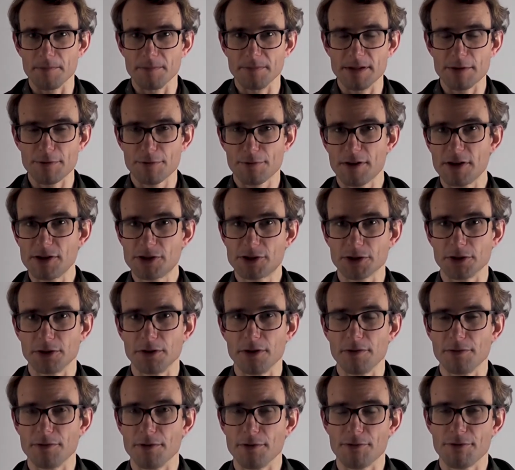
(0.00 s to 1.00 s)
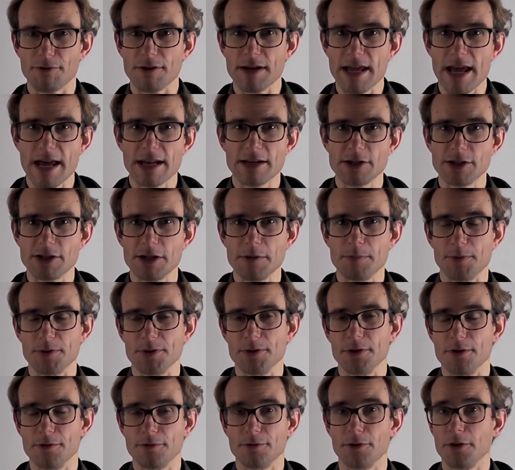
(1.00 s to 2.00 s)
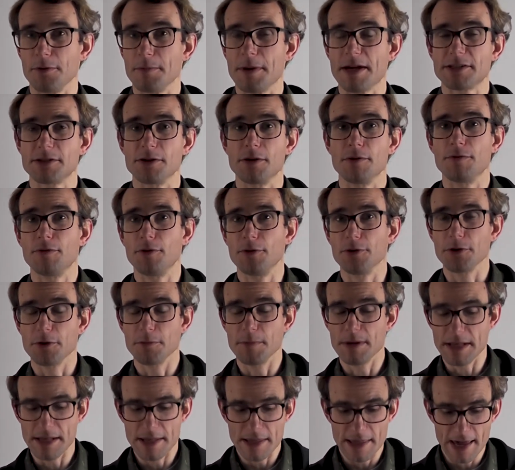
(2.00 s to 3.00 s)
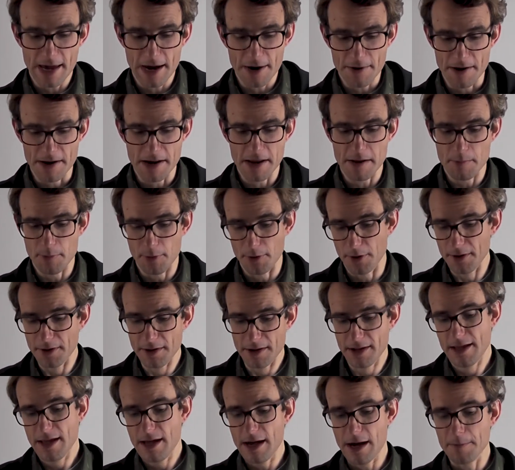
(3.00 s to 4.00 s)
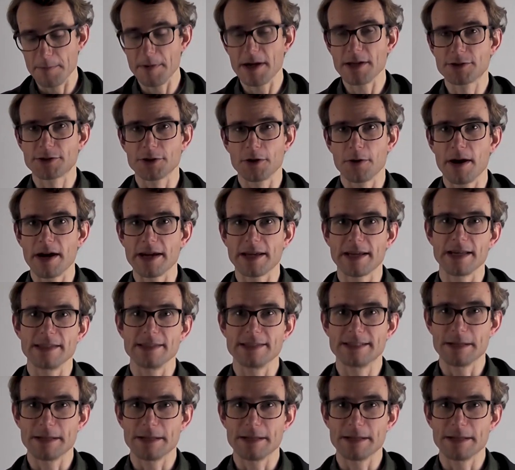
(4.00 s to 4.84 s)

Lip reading: differential of the free energy per unit volume has no volume in there anymore. And so I can